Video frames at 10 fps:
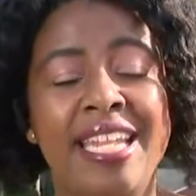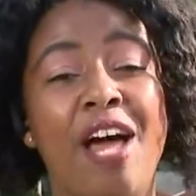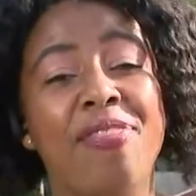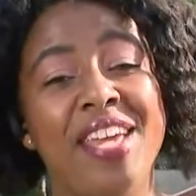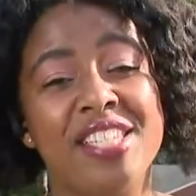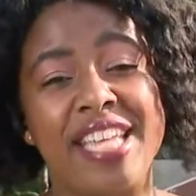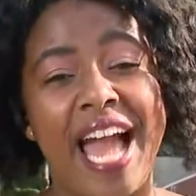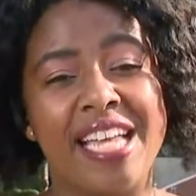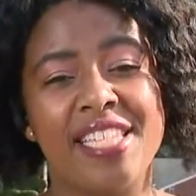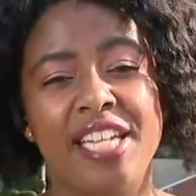Now, this
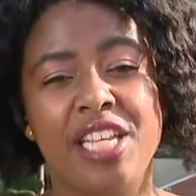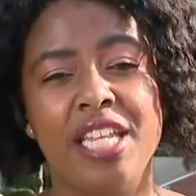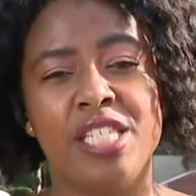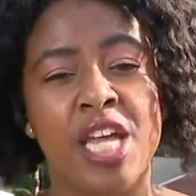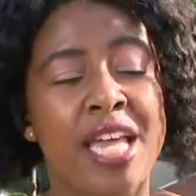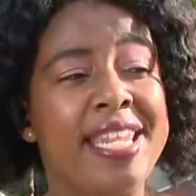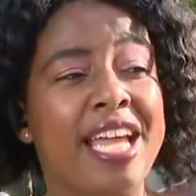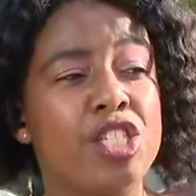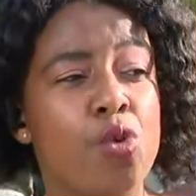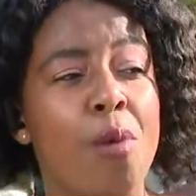gas station is
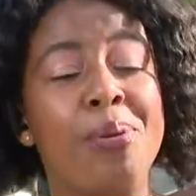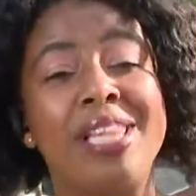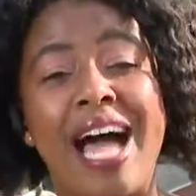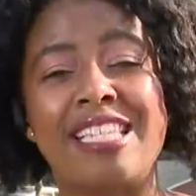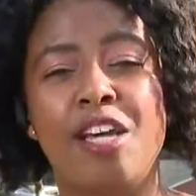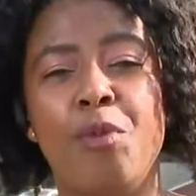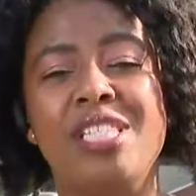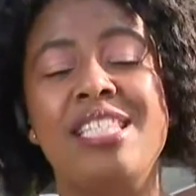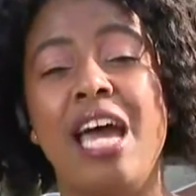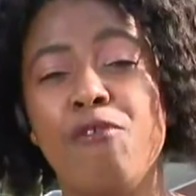next to a plaza
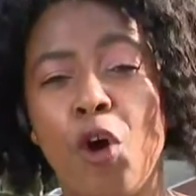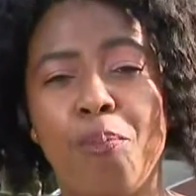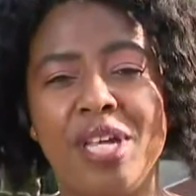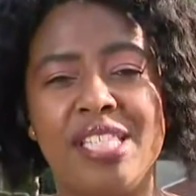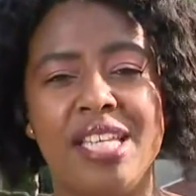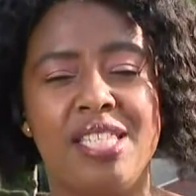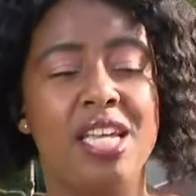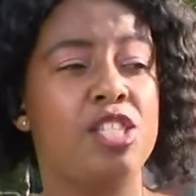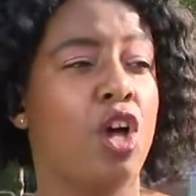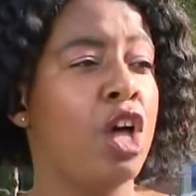with several
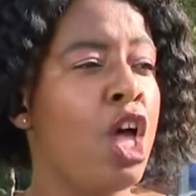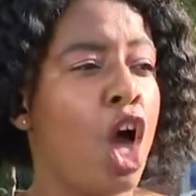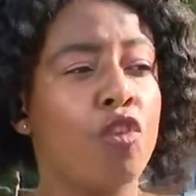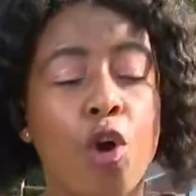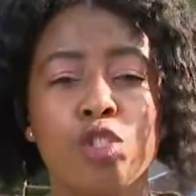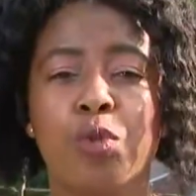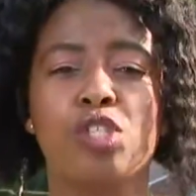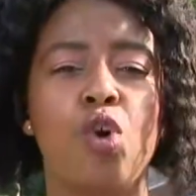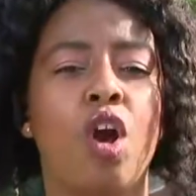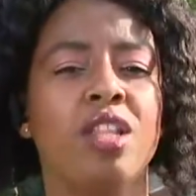businesses, a, a grocery
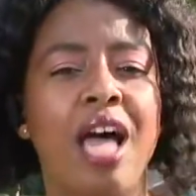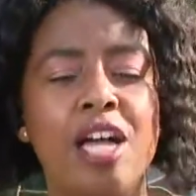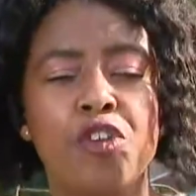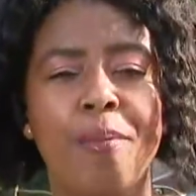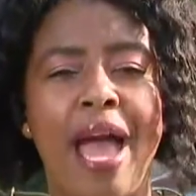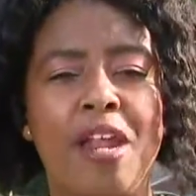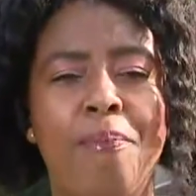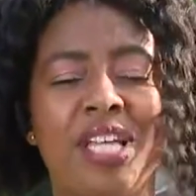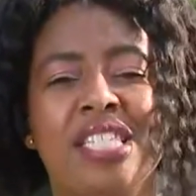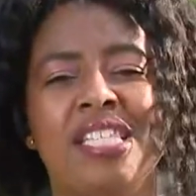store, a laundromat, a
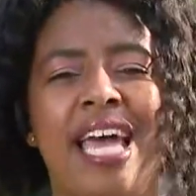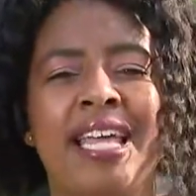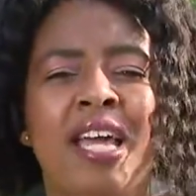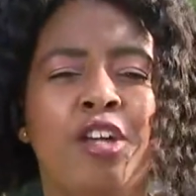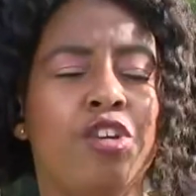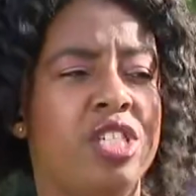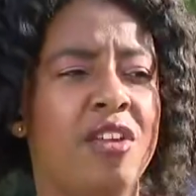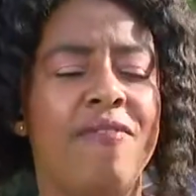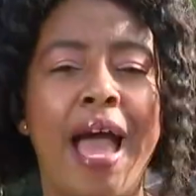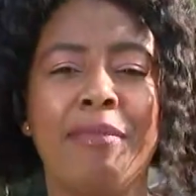business that you
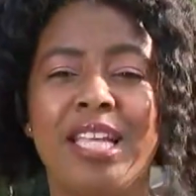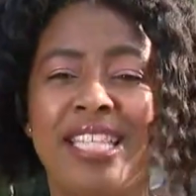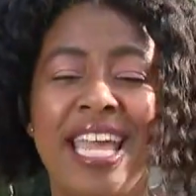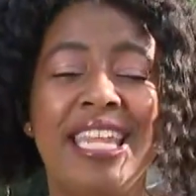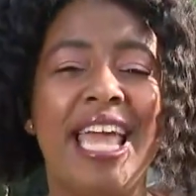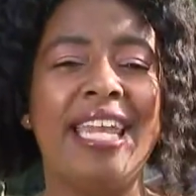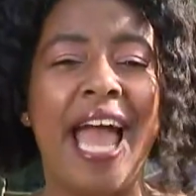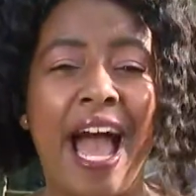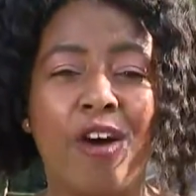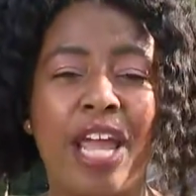see families in and
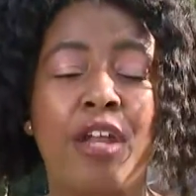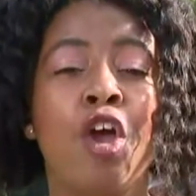out.